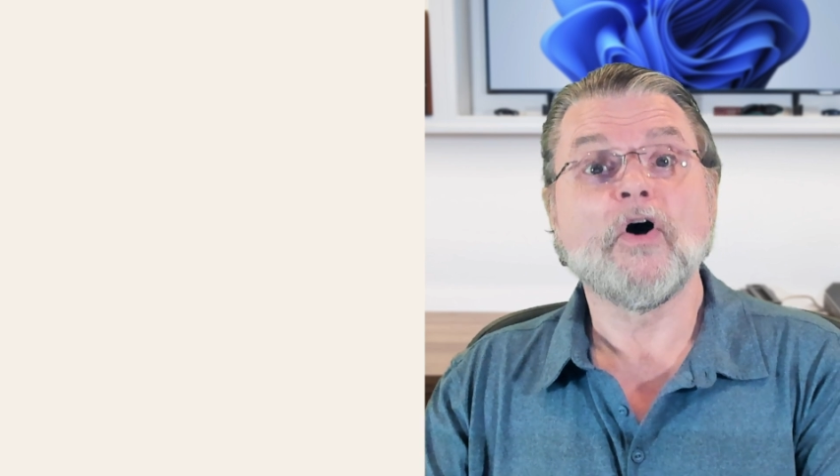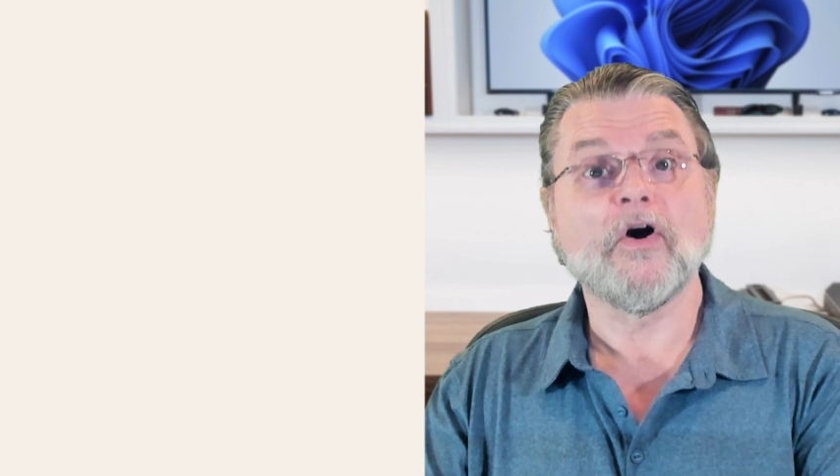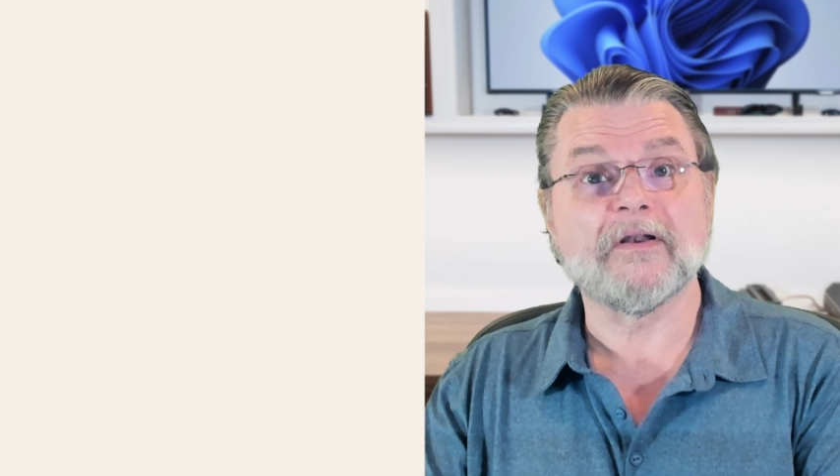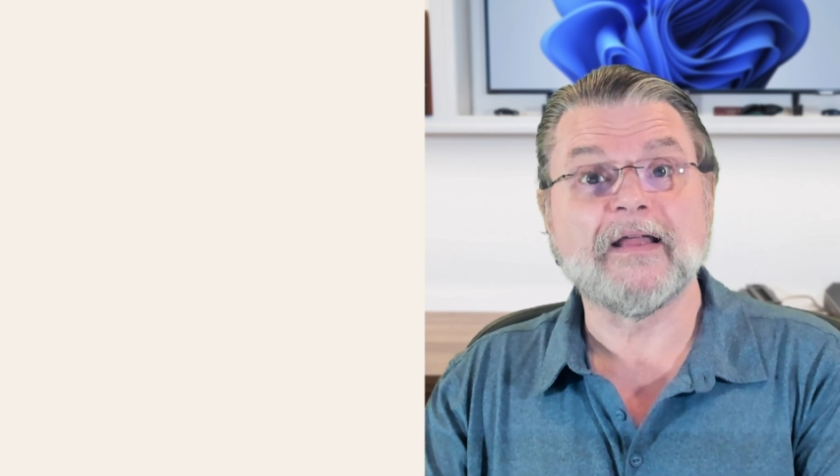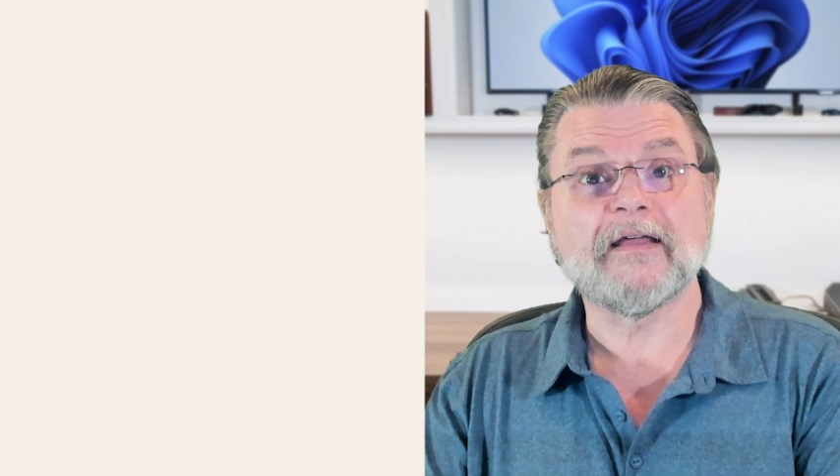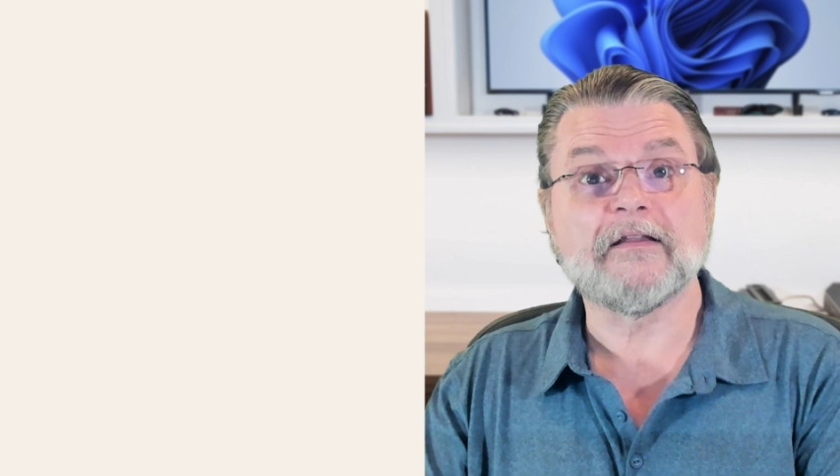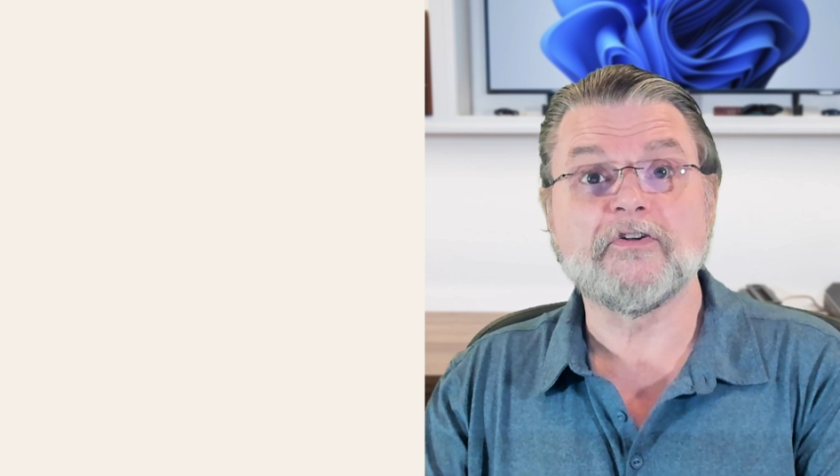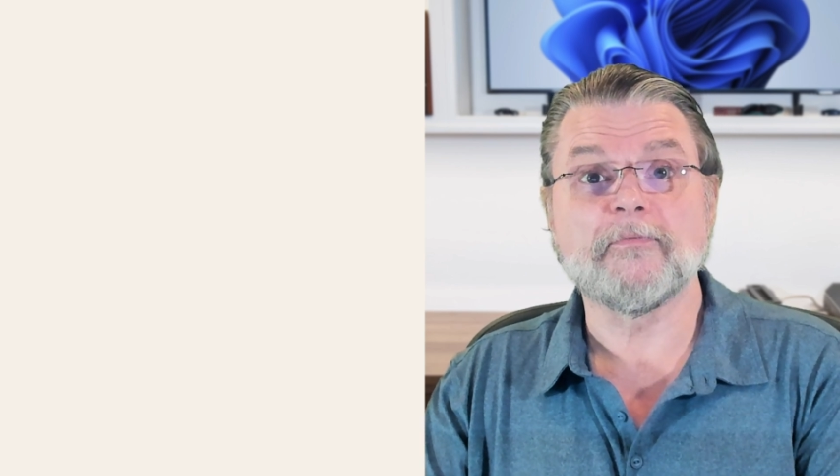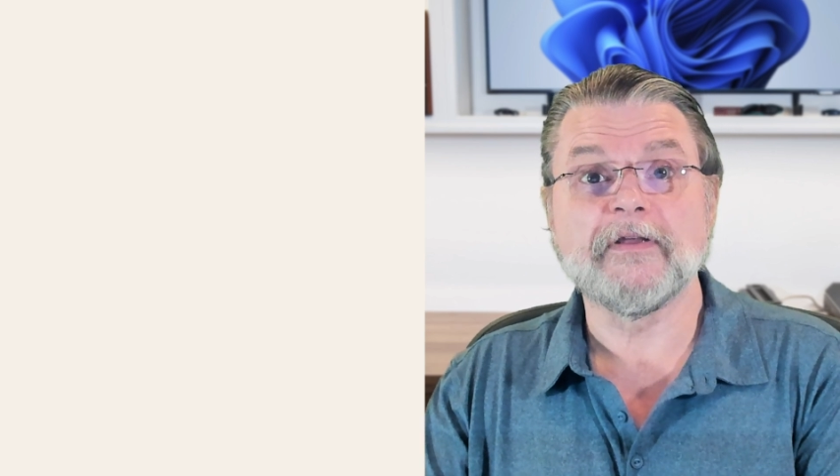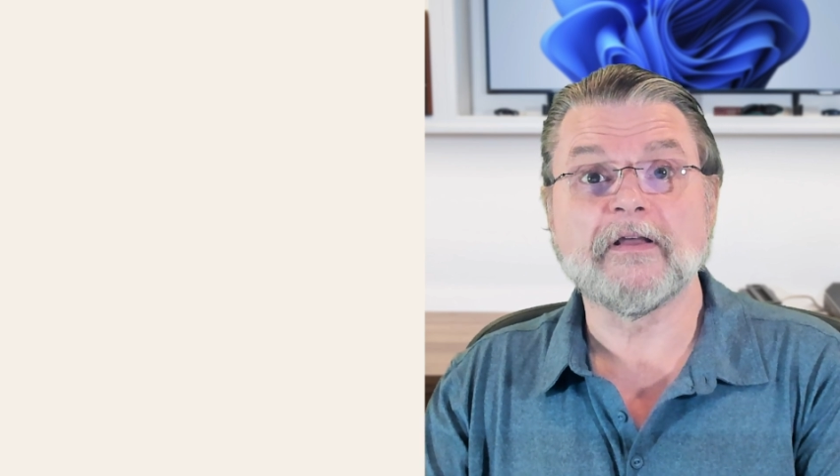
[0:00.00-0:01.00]
are likely
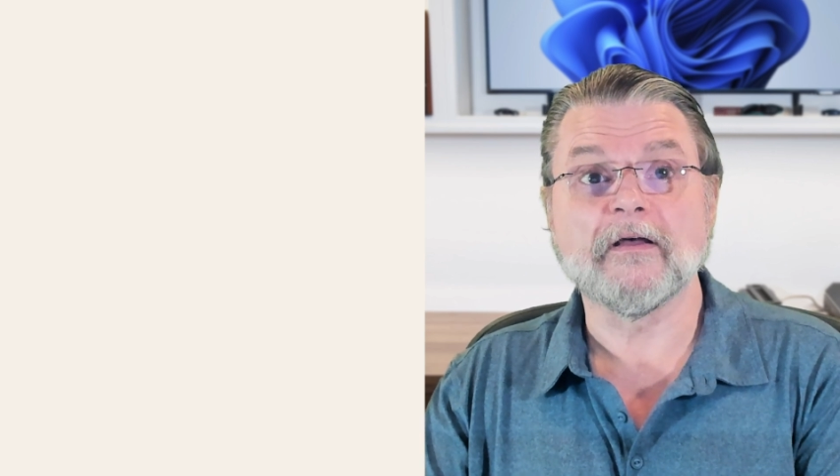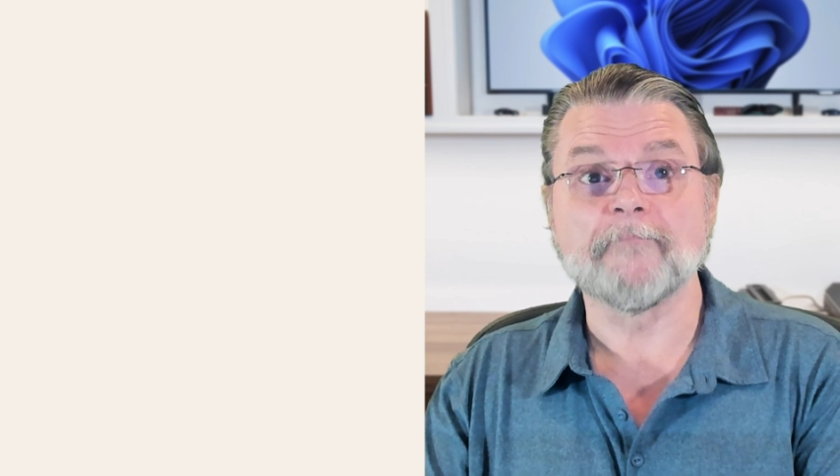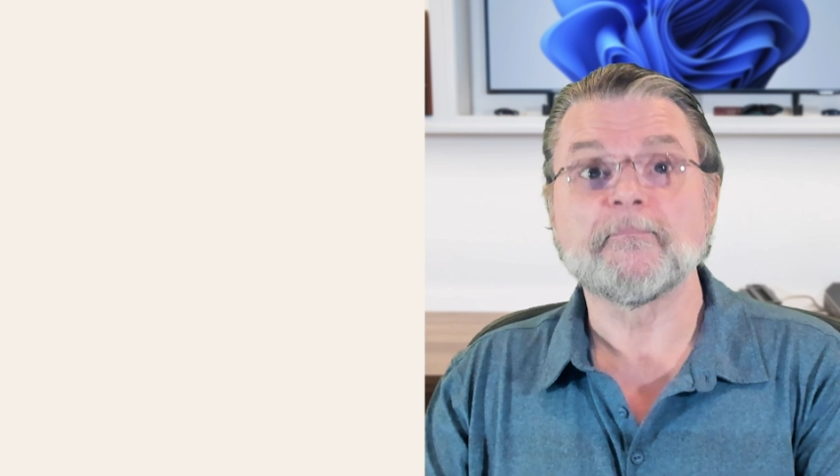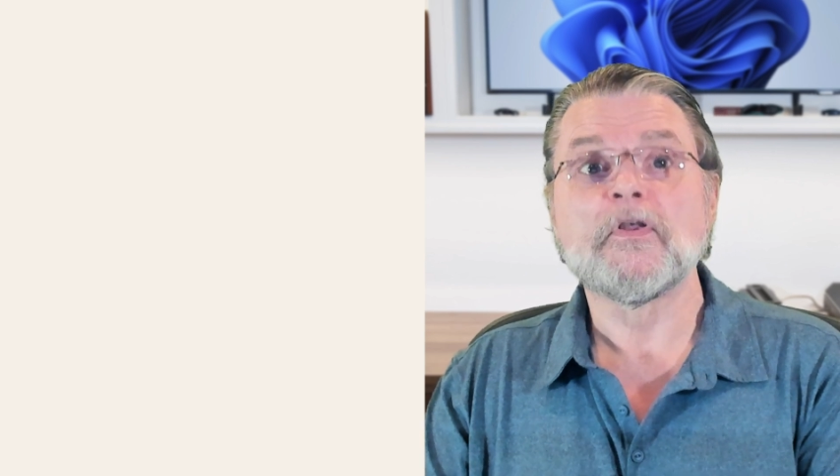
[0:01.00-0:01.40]
to become.